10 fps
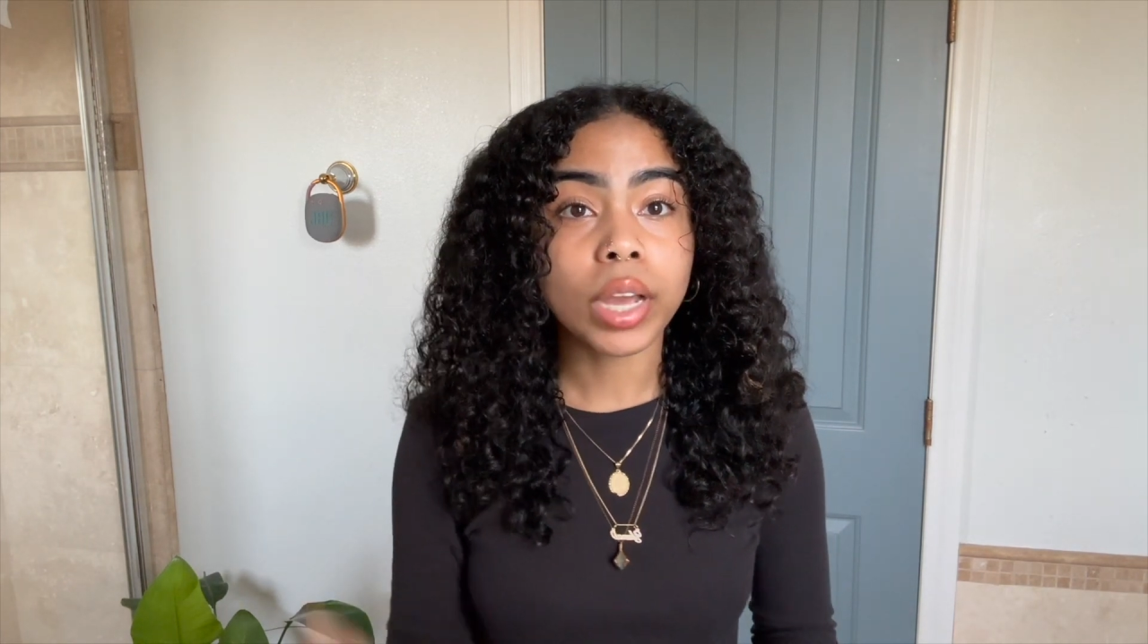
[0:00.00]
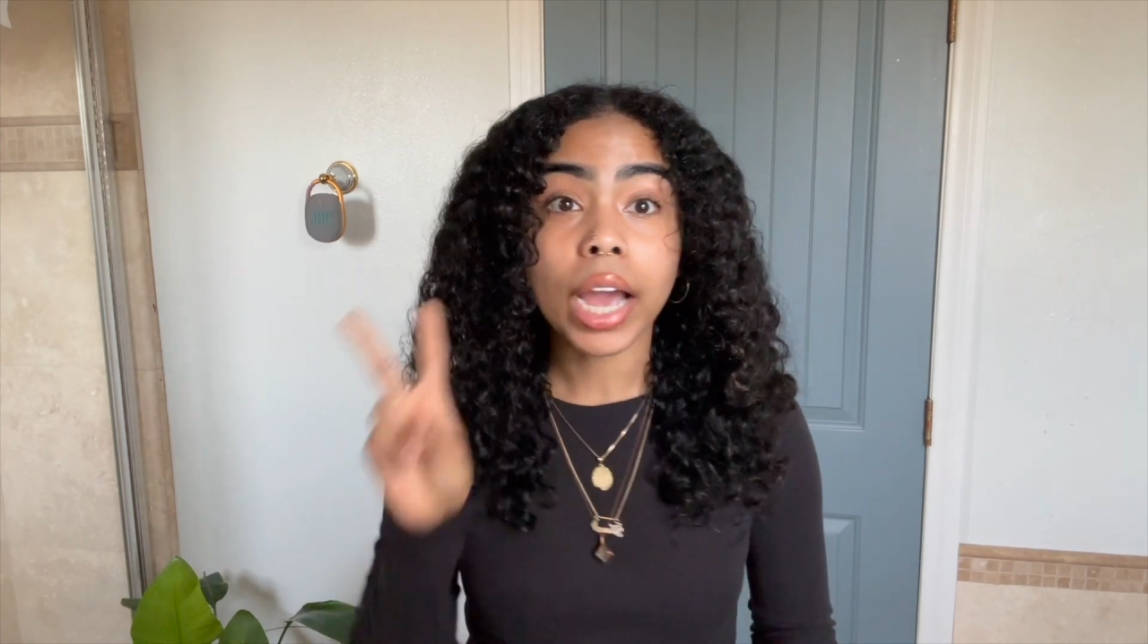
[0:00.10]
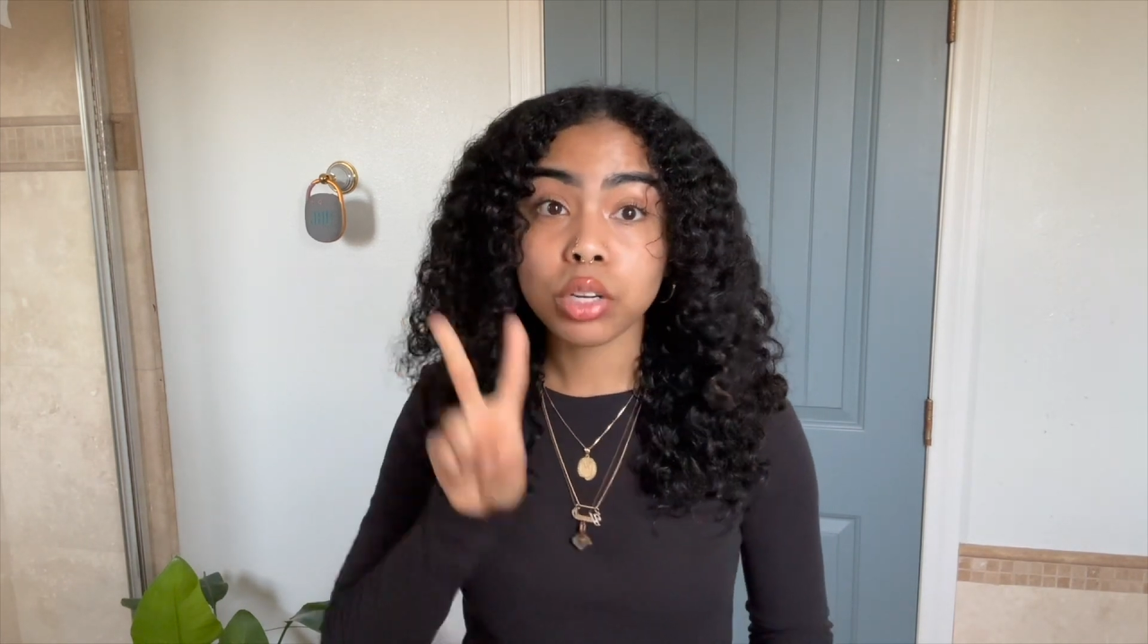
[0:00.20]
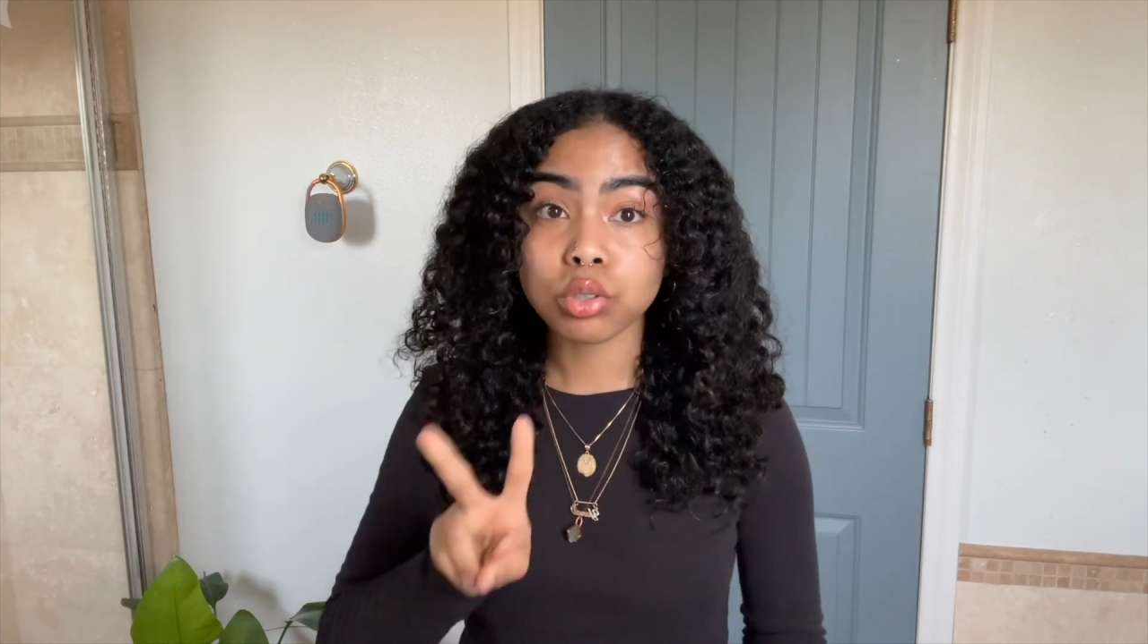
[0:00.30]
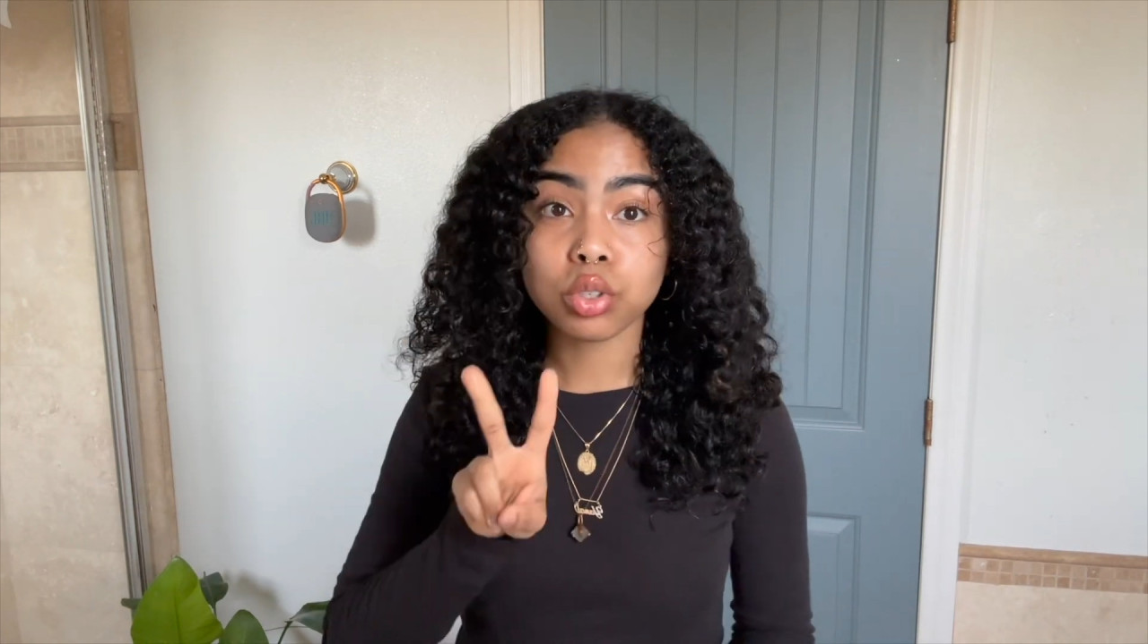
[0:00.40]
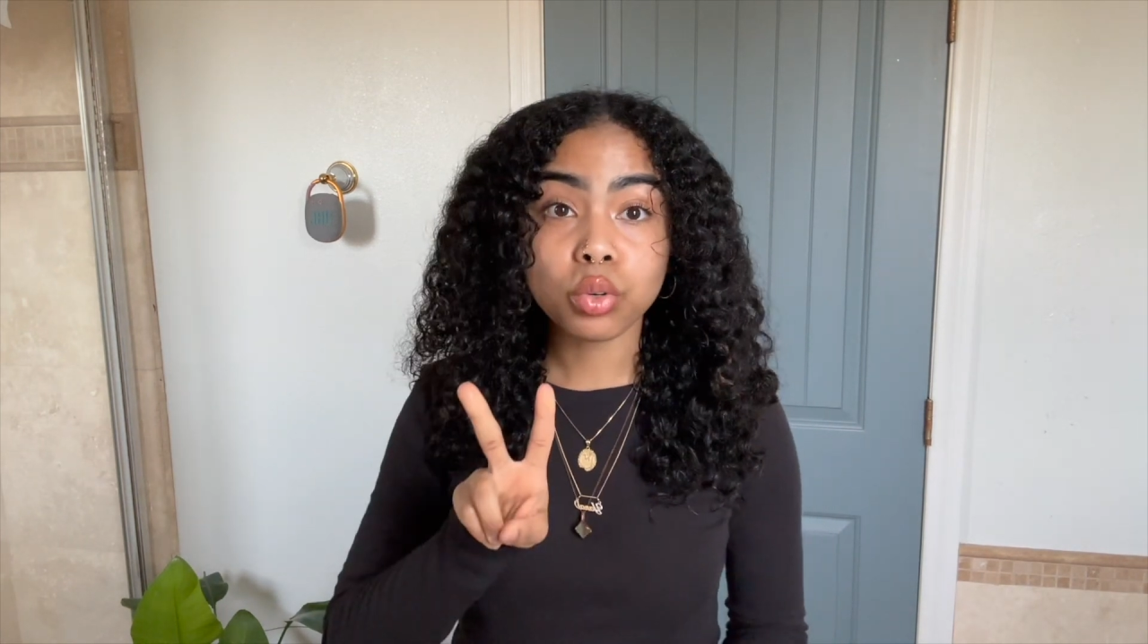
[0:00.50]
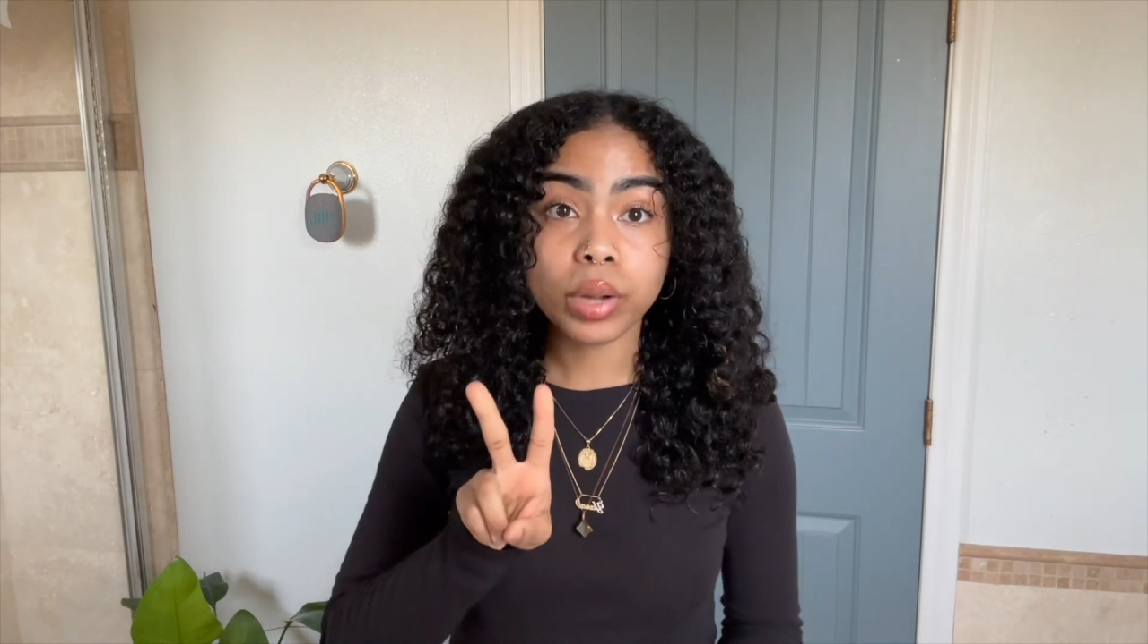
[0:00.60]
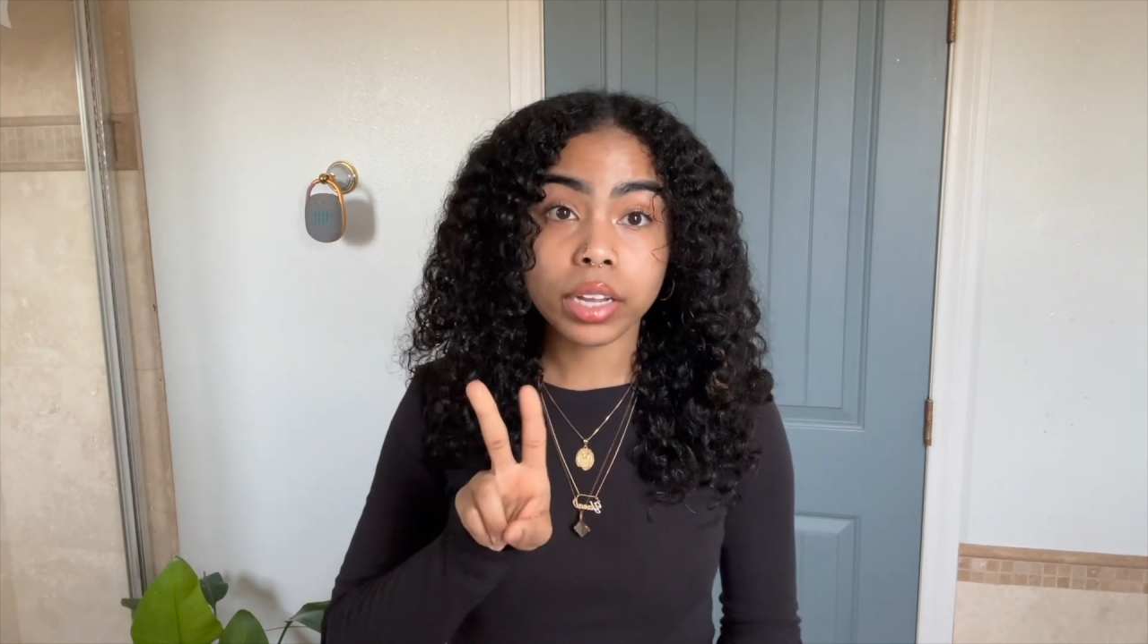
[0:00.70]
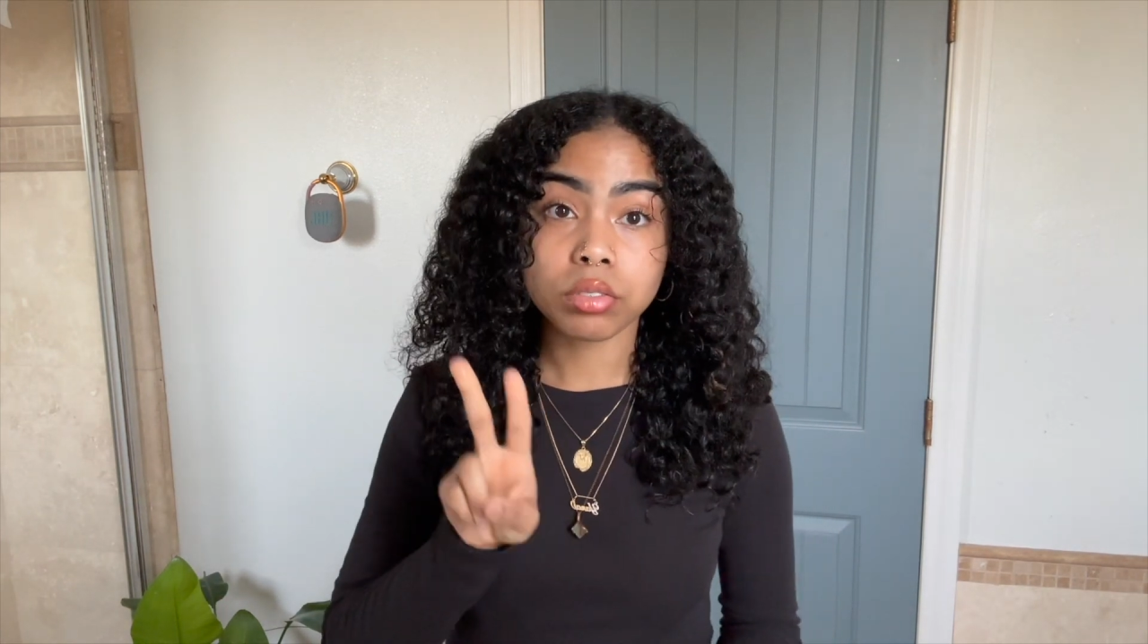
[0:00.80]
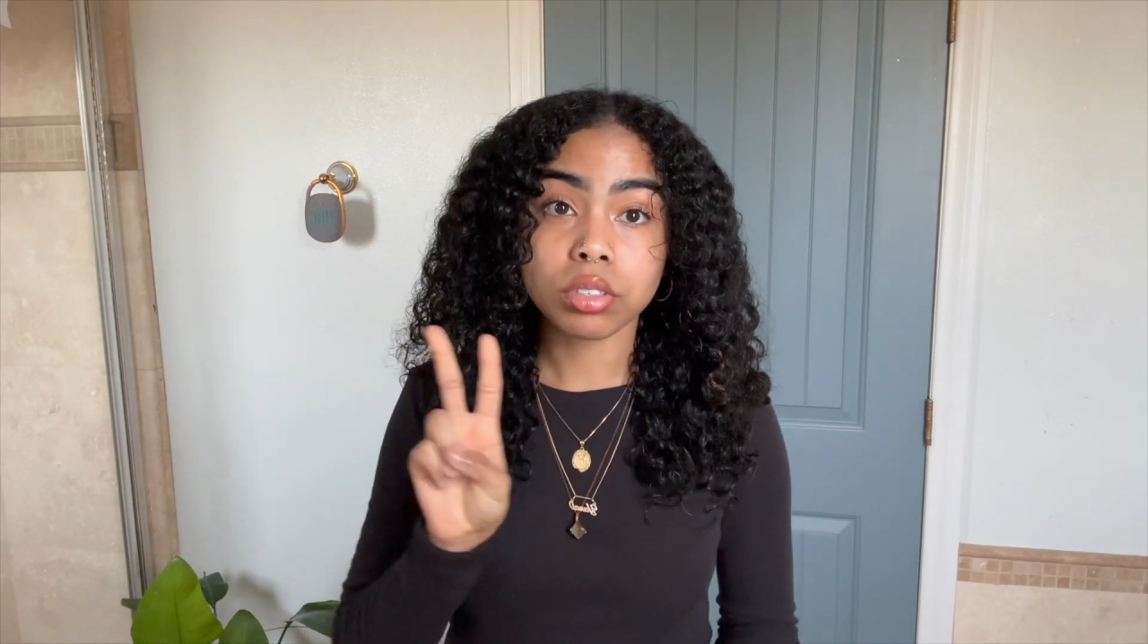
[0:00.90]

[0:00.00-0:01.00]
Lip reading: I do 2 rounds